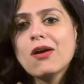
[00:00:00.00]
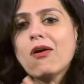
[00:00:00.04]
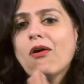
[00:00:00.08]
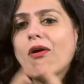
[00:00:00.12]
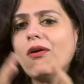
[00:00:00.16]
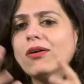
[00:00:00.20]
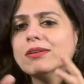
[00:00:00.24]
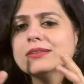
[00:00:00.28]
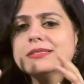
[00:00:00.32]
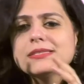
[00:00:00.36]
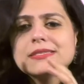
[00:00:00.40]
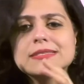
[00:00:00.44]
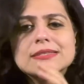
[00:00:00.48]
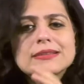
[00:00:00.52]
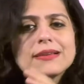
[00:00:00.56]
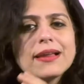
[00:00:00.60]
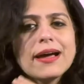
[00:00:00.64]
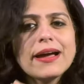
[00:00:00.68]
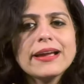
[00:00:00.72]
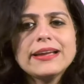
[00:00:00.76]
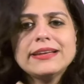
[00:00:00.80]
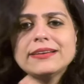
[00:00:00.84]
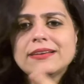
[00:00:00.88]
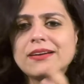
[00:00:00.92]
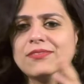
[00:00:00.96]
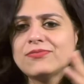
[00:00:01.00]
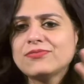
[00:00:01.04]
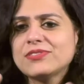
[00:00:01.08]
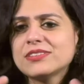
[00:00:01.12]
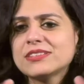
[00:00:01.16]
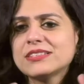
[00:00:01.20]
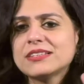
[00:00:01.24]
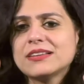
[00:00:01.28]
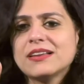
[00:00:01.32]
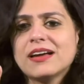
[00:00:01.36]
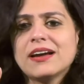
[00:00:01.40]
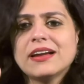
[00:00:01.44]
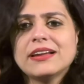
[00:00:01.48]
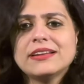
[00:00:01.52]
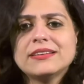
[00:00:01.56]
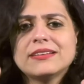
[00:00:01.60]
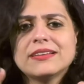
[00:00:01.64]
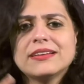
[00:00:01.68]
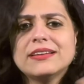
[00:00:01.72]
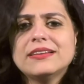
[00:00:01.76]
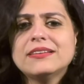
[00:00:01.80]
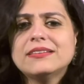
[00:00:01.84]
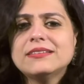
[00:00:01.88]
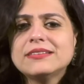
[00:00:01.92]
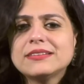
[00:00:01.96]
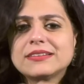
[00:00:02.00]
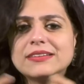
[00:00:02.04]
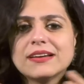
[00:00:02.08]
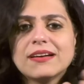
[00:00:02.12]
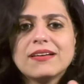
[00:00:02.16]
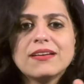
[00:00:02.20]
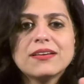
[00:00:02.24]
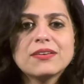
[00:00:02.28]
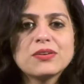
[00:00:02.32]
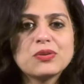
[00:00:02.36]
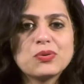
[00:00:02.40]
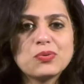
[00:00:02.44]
on slide after slide in a dark